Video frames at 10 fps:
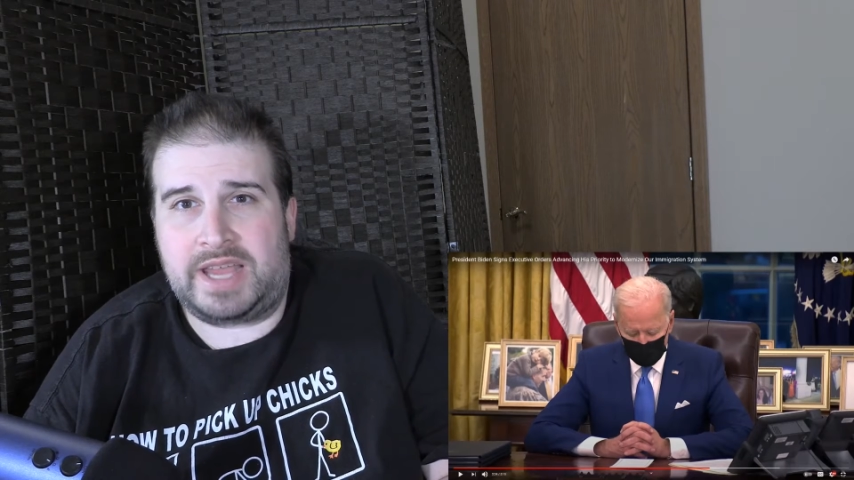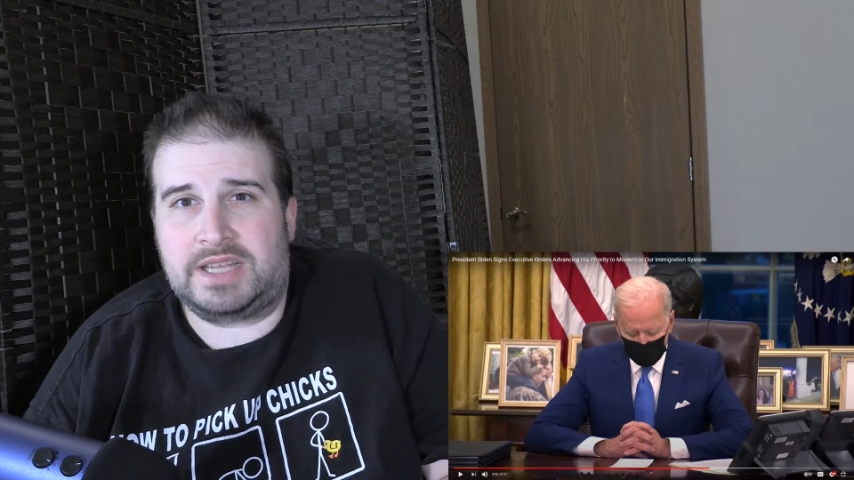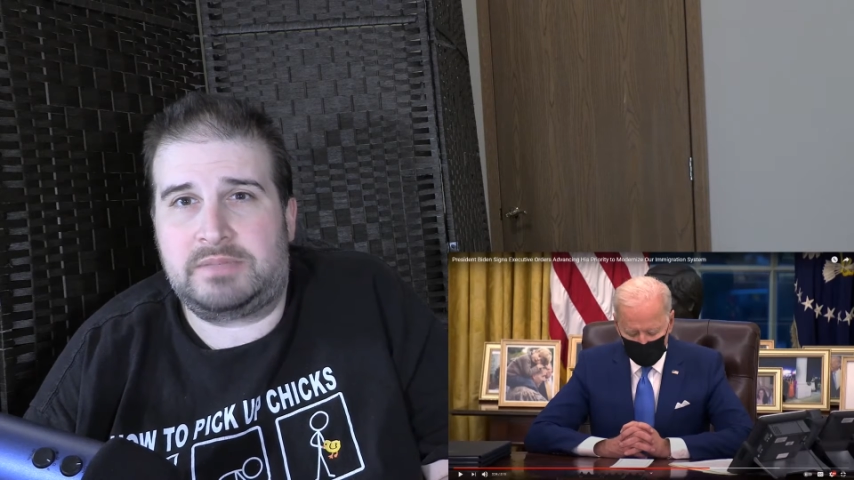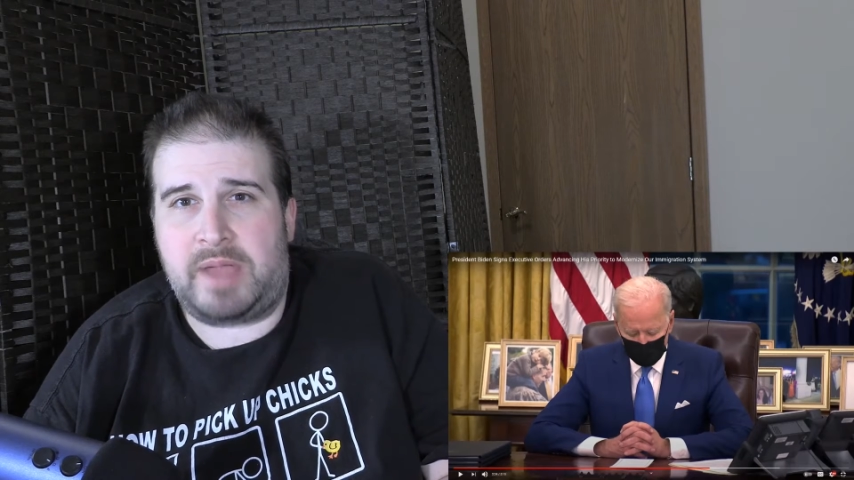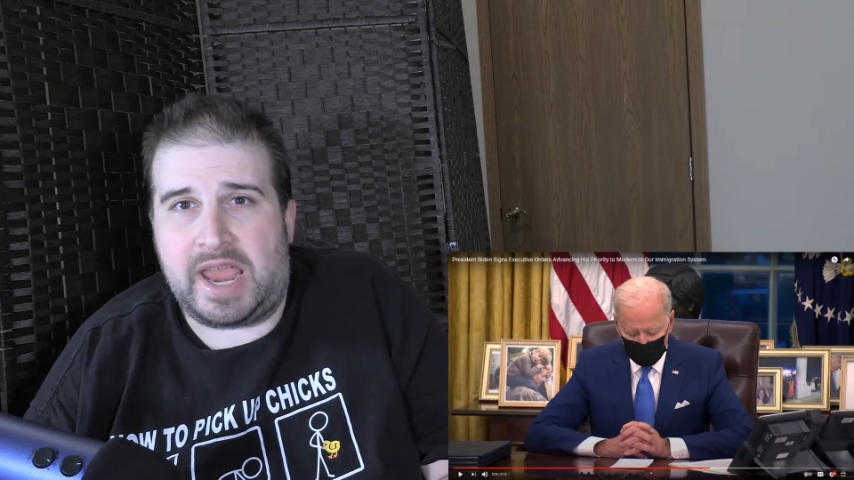it
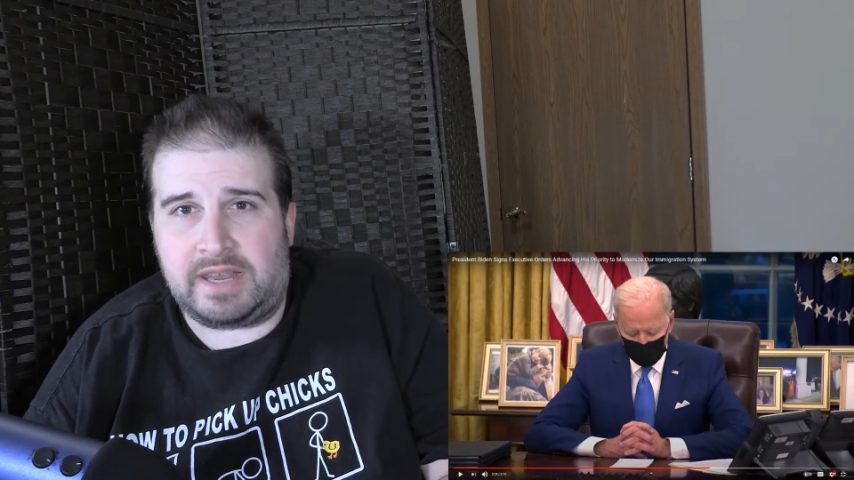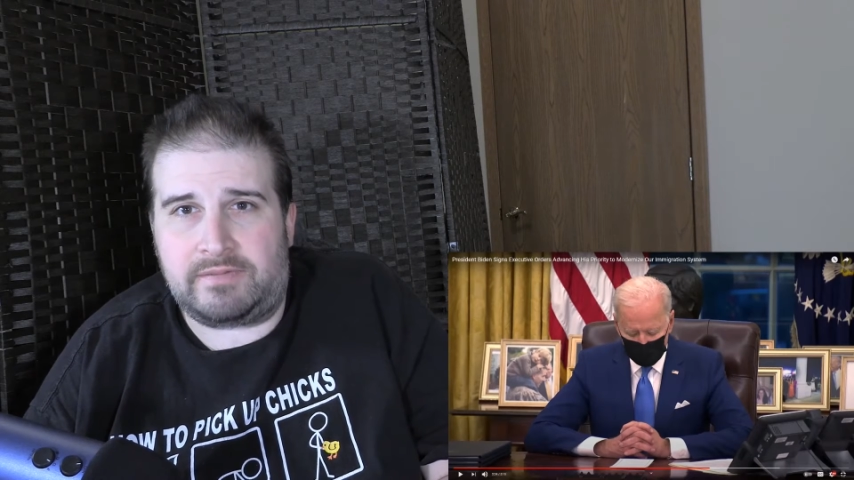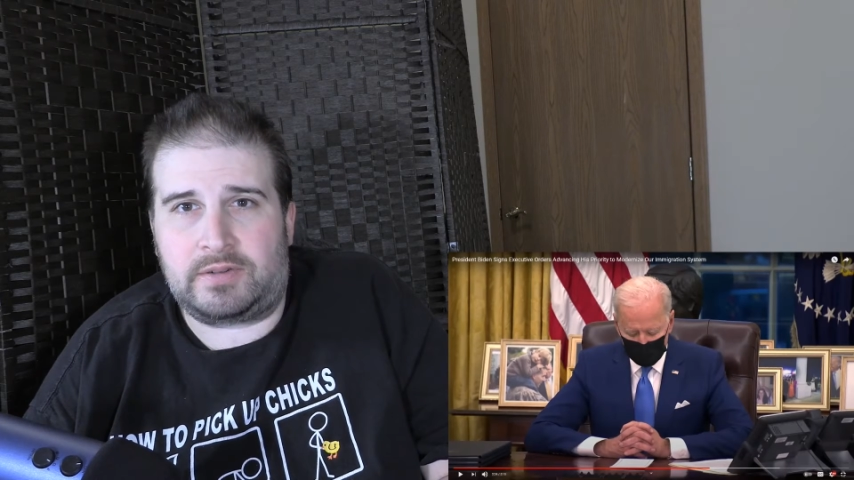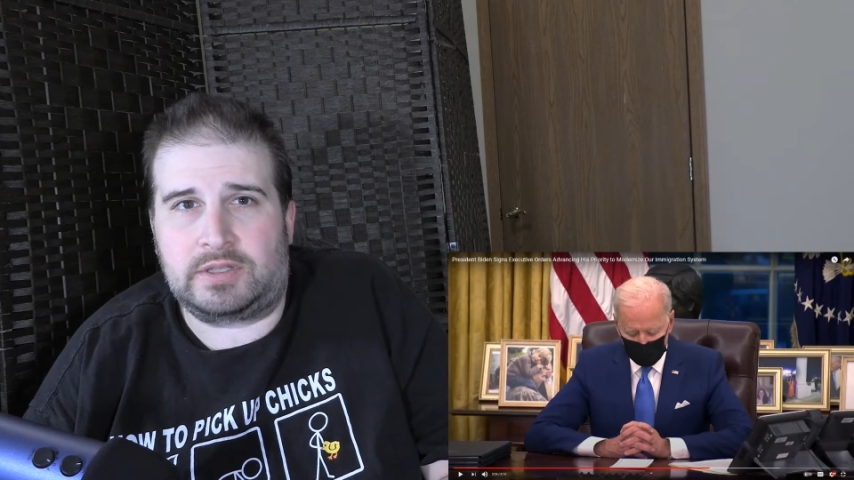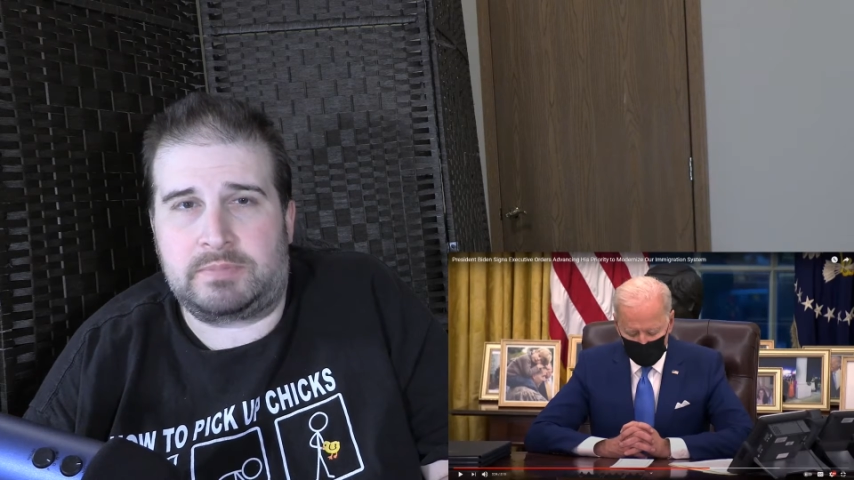as
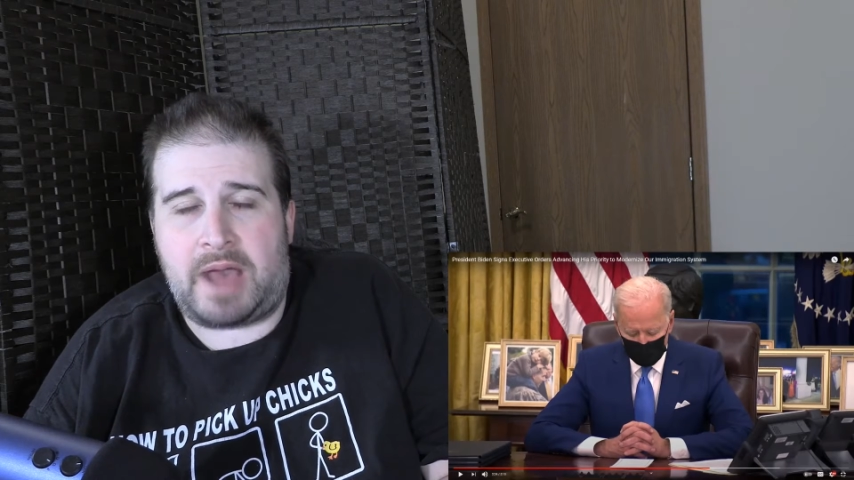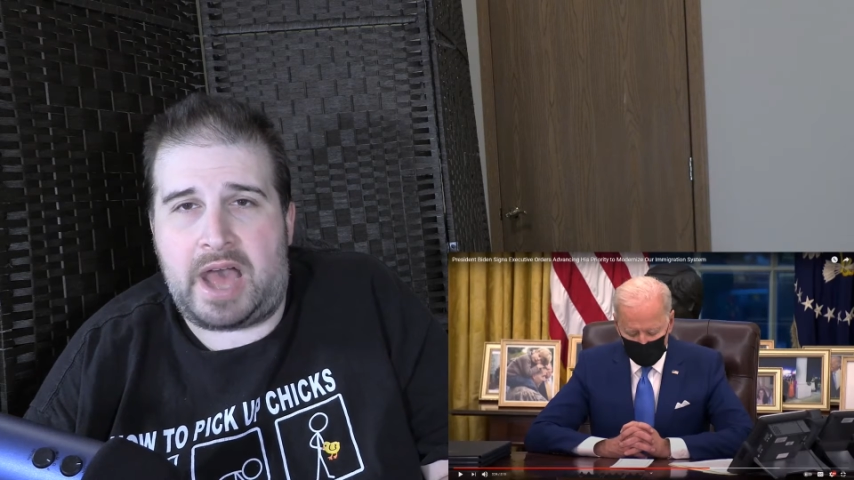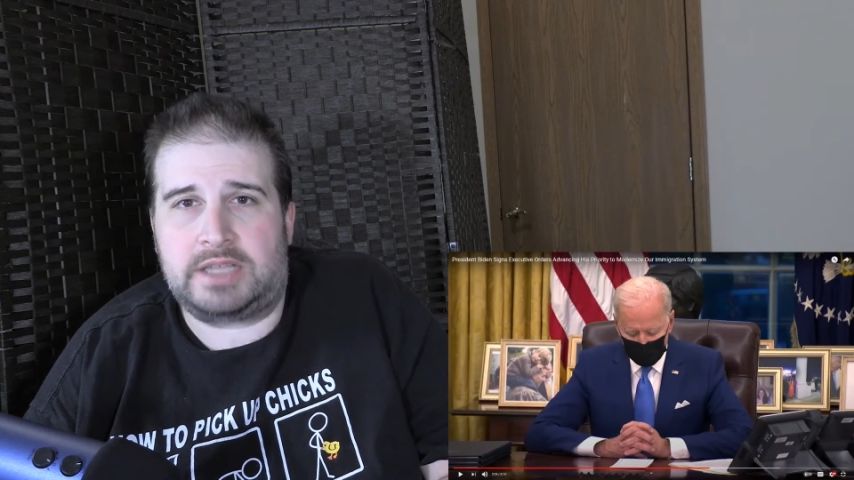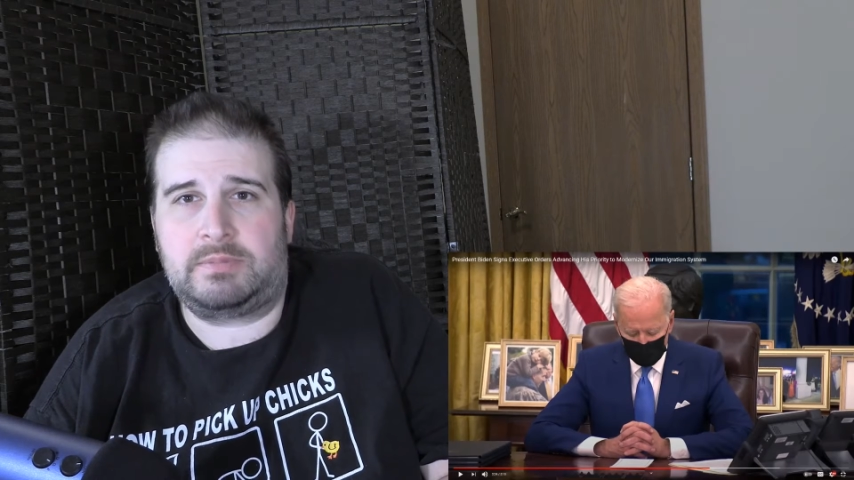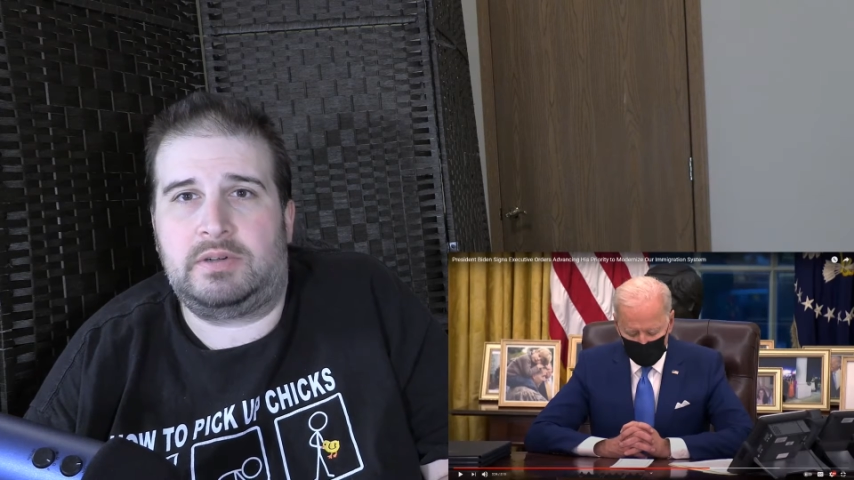painful as
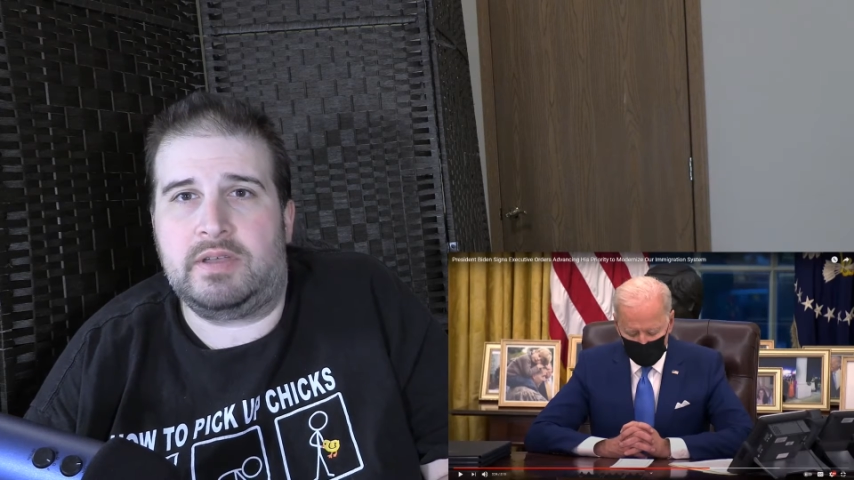possible,